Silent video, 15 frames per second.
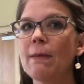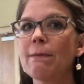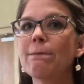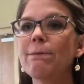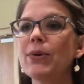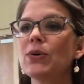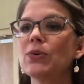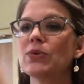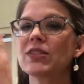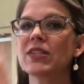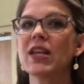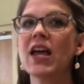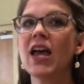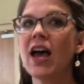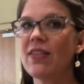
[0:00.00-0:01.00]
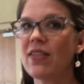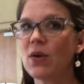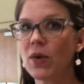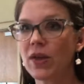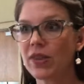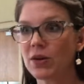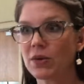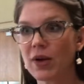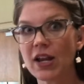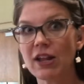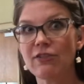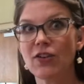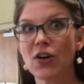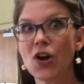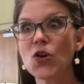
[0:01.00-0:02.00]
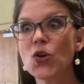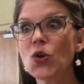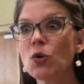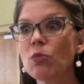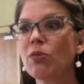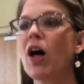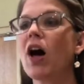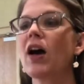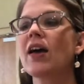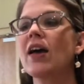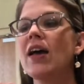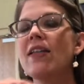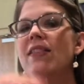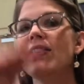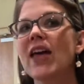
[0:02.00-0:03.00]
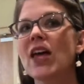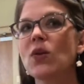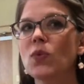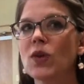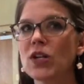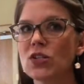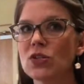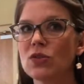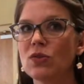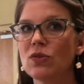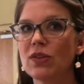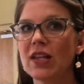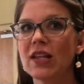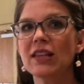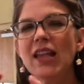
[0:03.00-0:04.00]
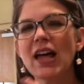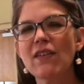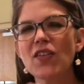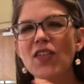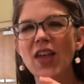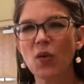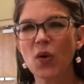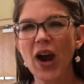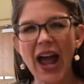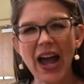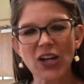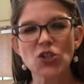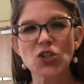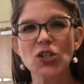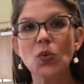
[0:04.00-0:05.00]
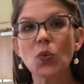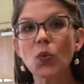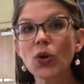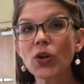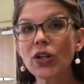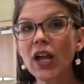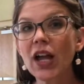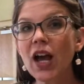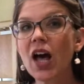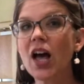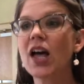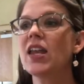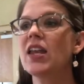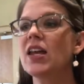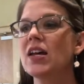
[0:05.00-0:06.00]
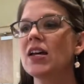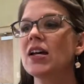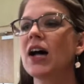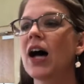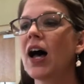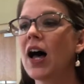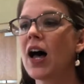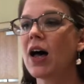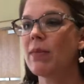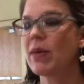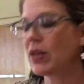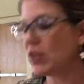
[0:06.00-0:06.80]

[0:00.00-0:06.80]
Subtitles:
boots. And then when they're ready for a new block, then we do the level that we're actually working on. And